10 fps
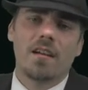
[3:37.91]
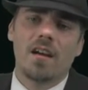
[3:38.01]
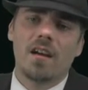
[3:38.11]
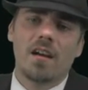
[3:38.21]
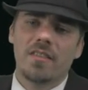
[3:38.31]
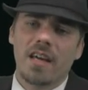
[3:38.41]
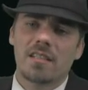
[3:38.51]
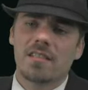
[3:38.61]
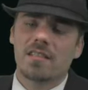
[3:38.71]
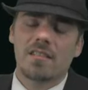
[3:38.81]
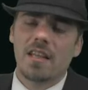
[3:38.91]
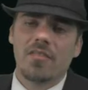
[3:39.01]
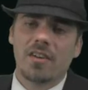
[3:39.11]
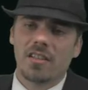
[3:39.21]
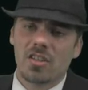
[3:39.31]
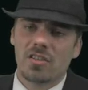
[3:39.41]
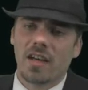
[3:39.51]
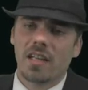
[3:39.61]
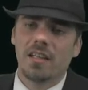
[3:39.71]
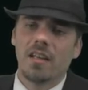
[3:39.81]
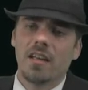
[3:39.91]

that is definitely just fine.